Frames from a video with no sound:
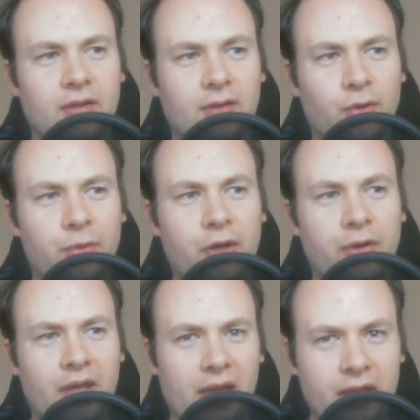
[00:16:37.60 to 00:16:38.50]
you'll be
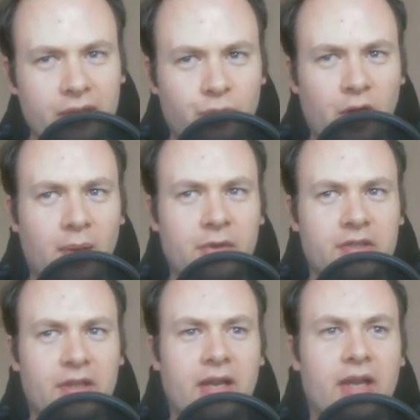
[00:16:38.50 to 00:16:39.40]
okay in the
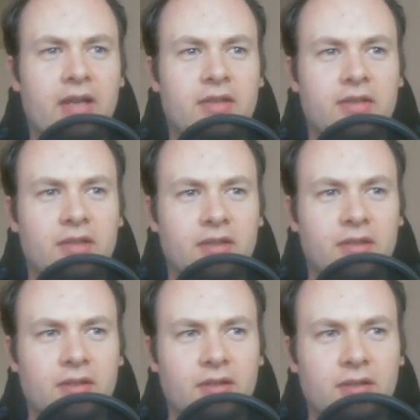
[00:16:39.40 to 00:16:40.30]
promised land,
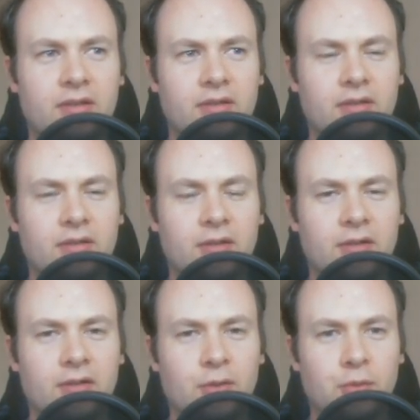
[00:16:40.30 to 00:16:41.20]

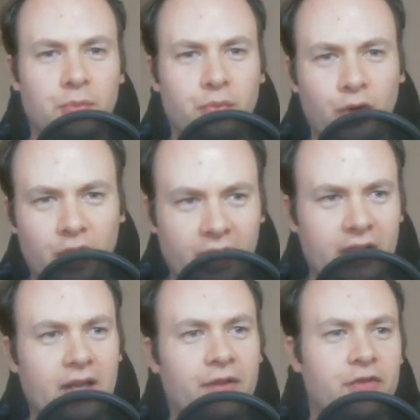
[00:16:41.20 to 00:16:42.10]

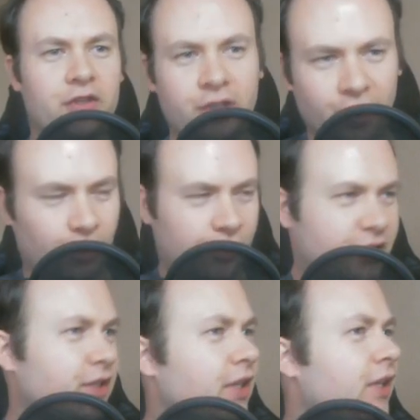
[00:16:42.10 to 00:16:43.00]
but if you
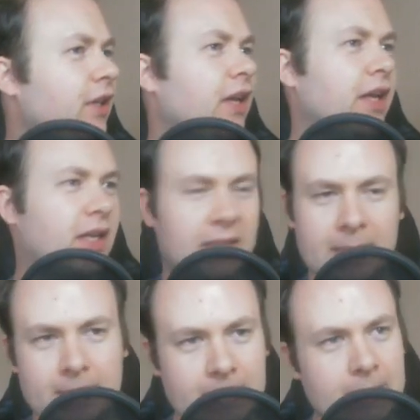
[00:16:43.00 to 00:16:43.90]
don't, like,
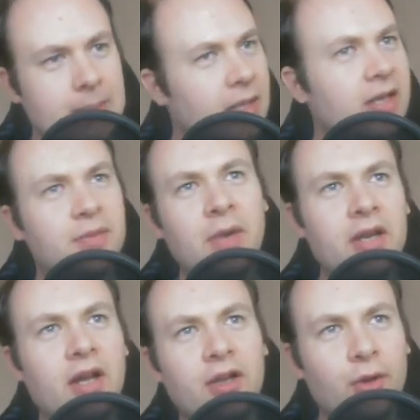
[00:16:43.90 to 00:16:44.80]
things
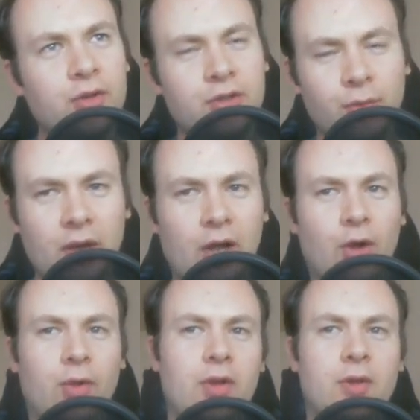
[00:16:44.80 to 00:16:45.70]
might not go so
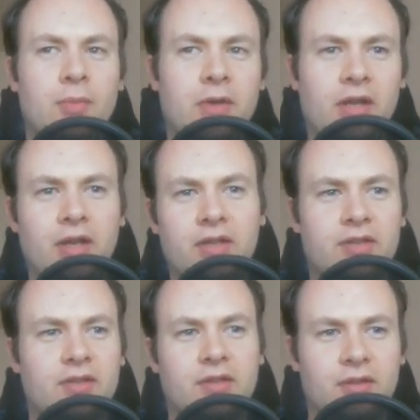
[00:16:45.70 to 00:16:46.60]
well,
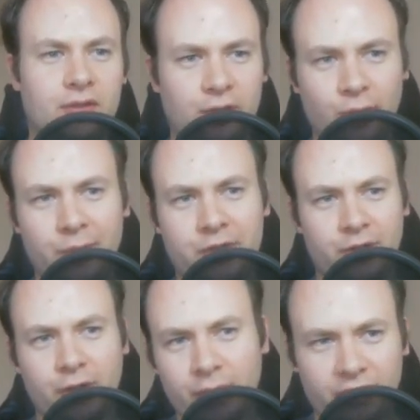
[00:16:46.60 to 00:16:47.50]
because you'll be
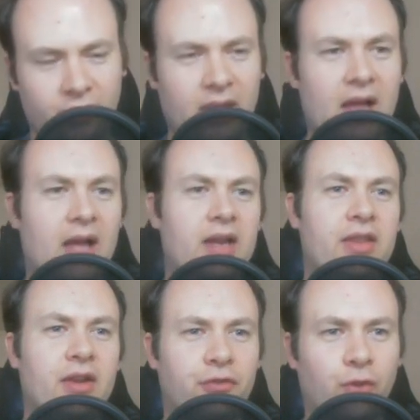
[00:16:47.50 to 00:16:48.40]
turning away from God,
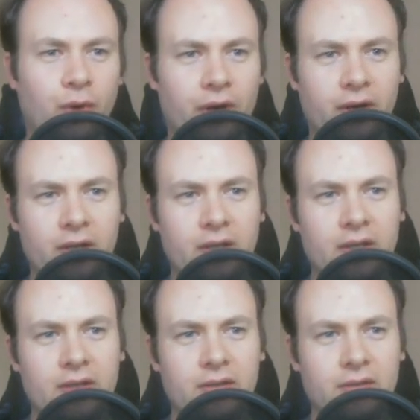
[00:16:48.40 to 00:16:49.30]
and therefore
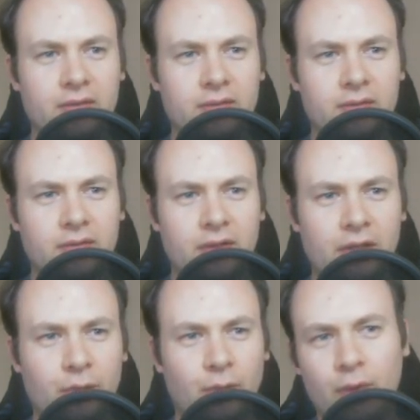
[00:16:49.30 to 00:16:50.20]

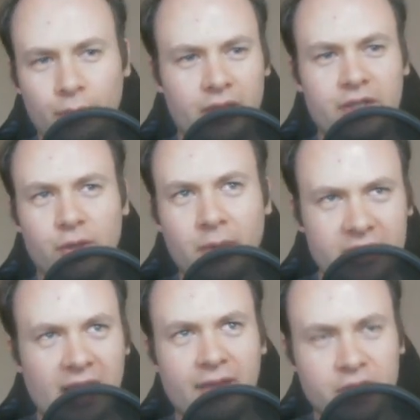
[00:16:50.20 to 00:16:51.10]
you won't really so much
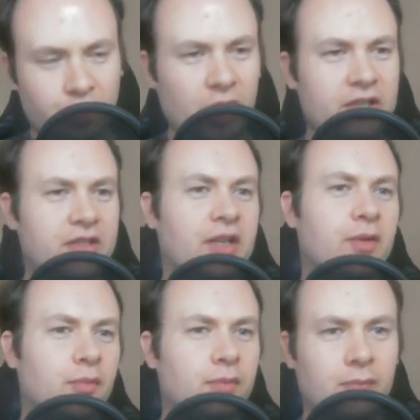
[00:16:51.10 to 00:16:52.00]
have his
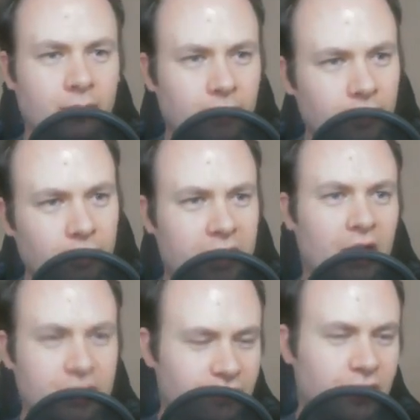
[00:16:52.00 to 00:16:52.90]
blessing
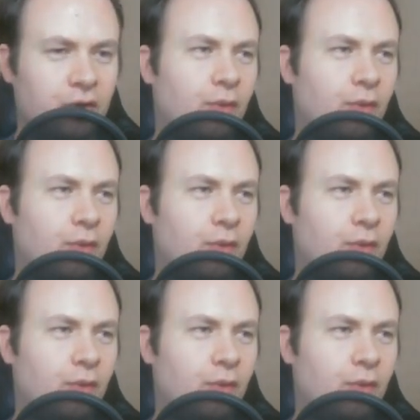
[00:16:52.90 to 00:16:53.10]
because you've turned